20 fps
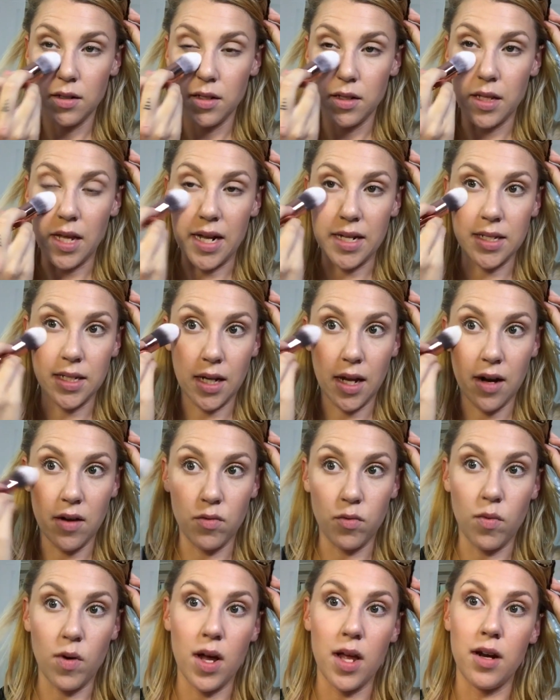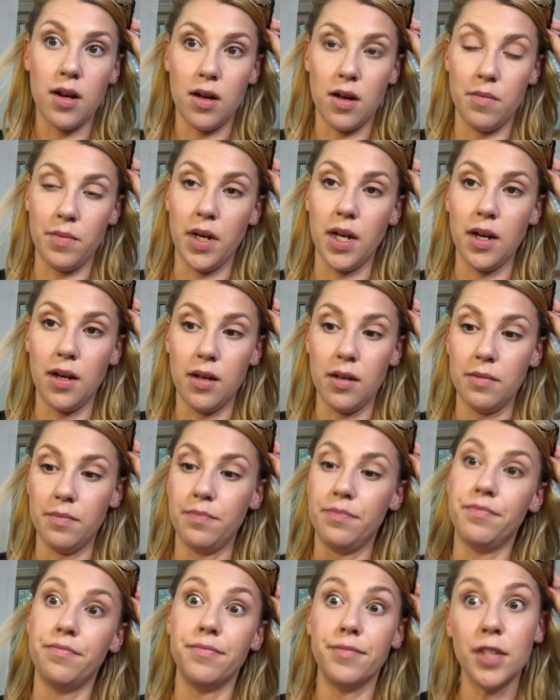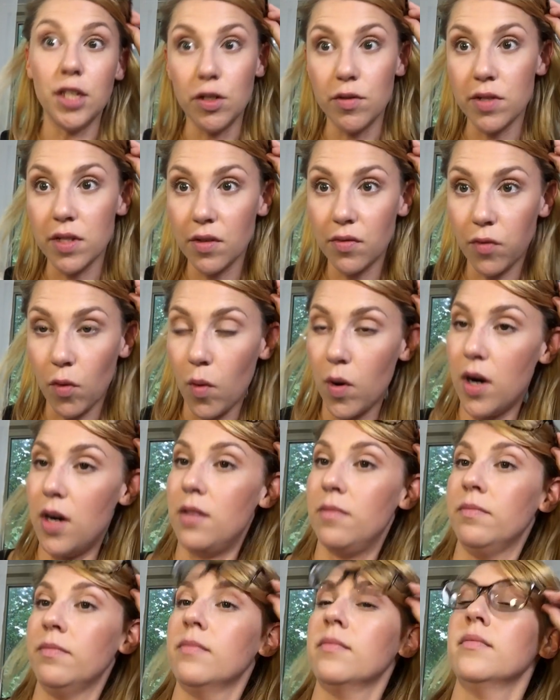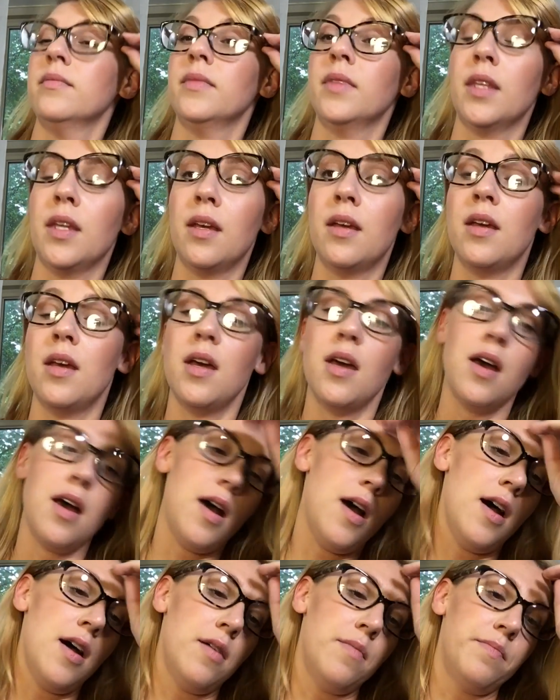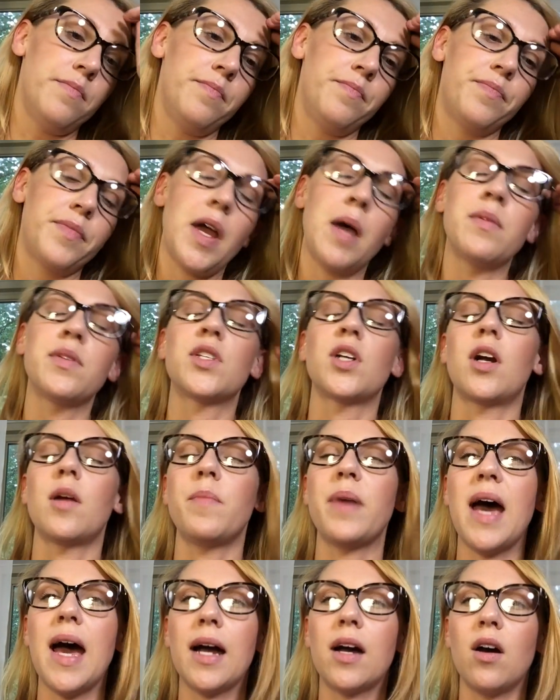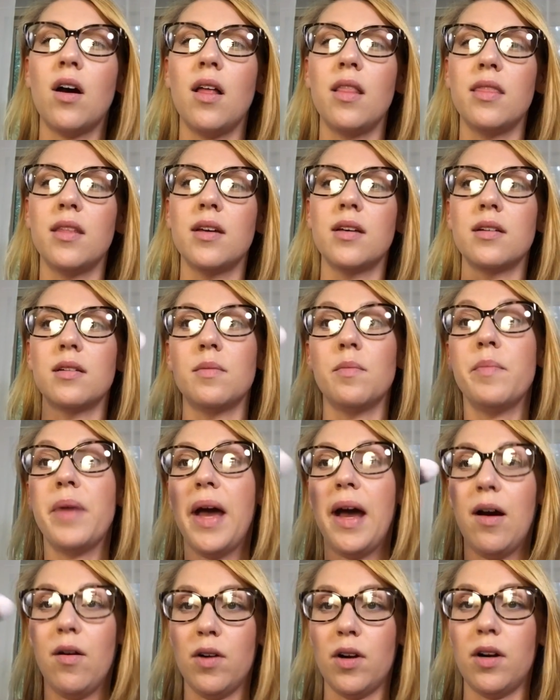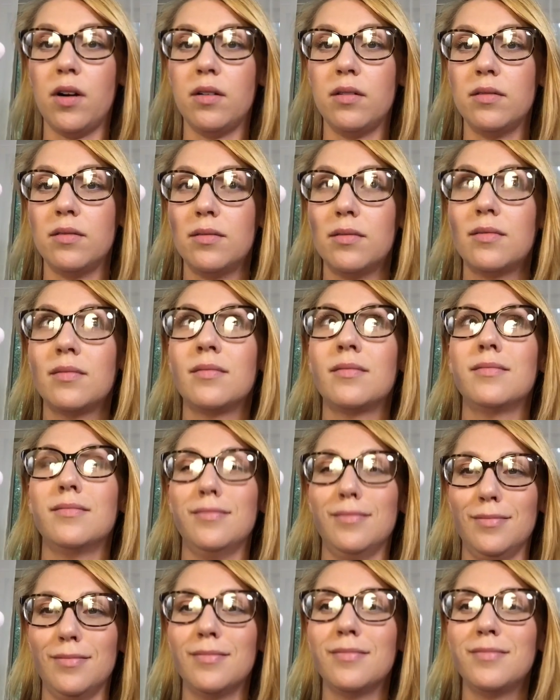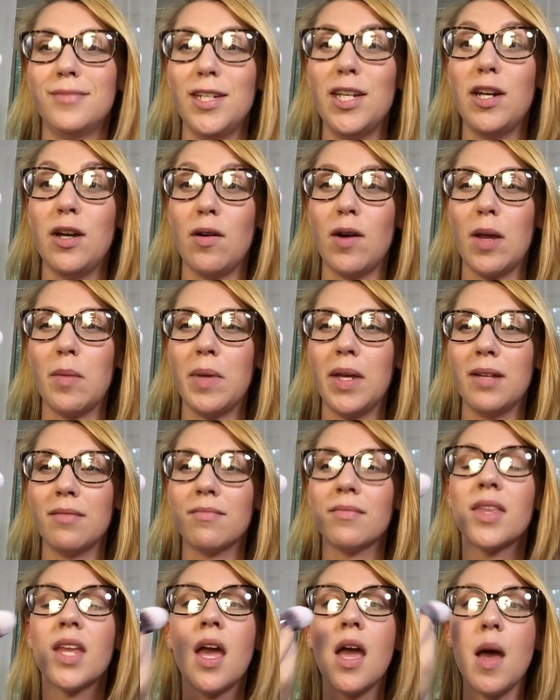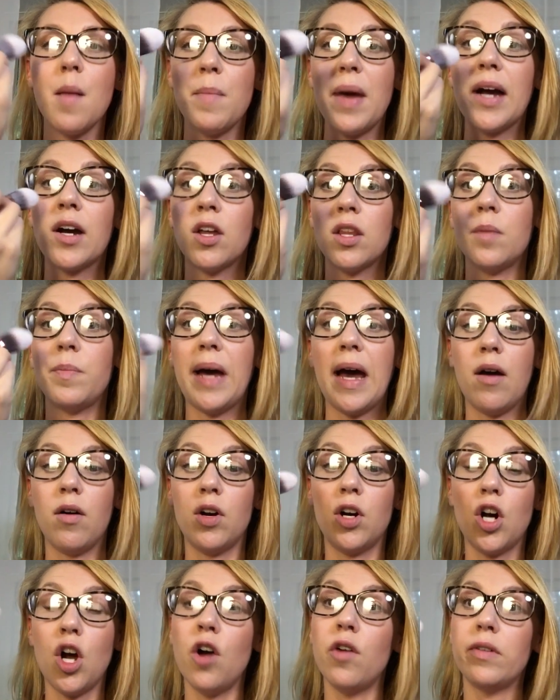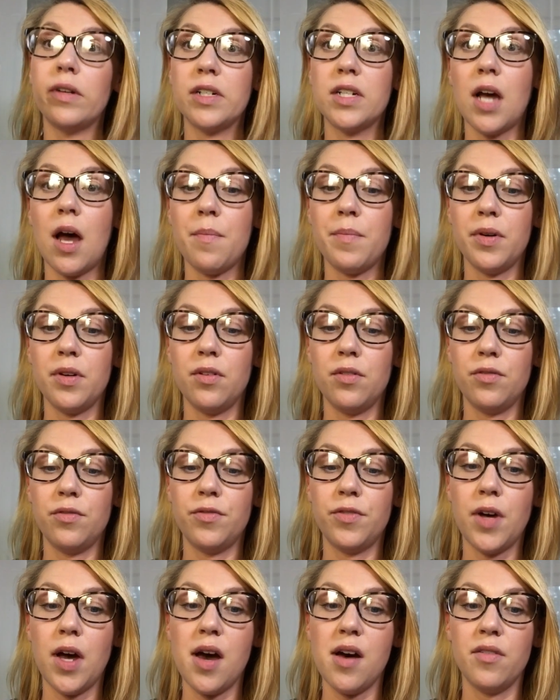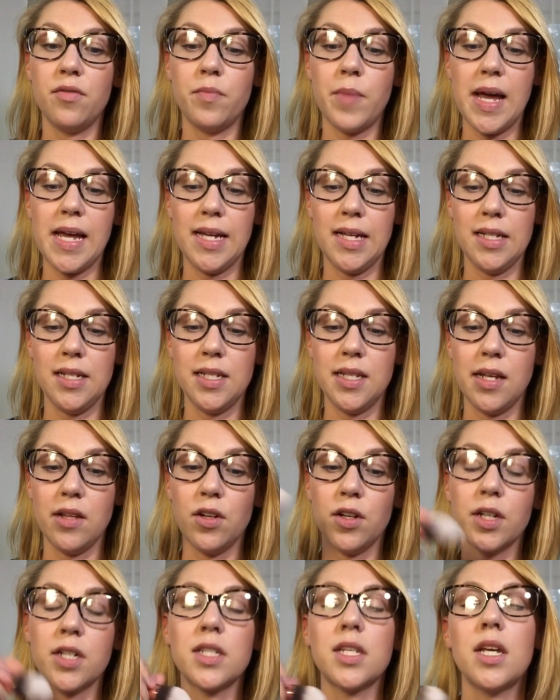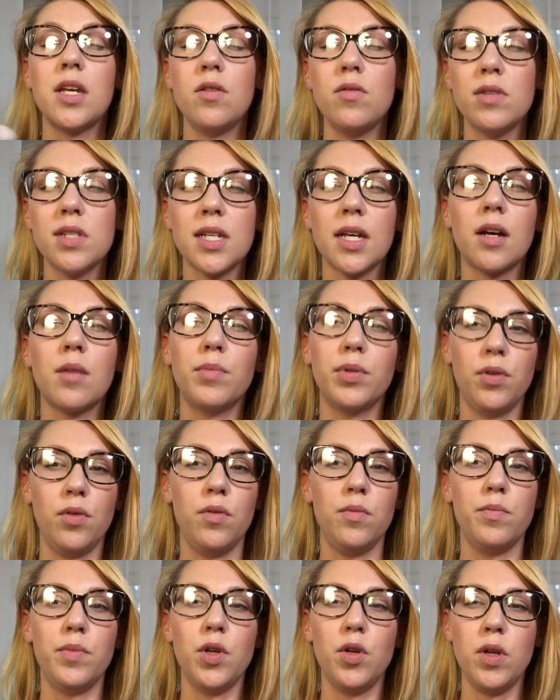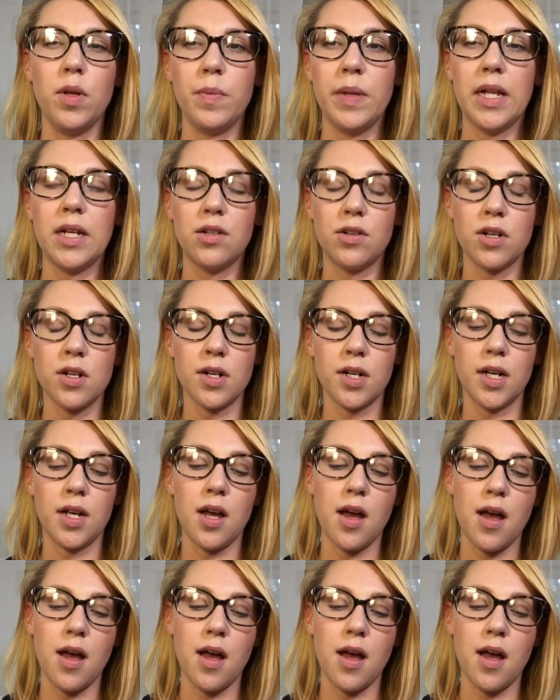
That's kind of what I'm going to use it for. I'm sorry, pack on the powder. You know what I mean. Pack on the powder over top of my concealer, because I use like a beauty blender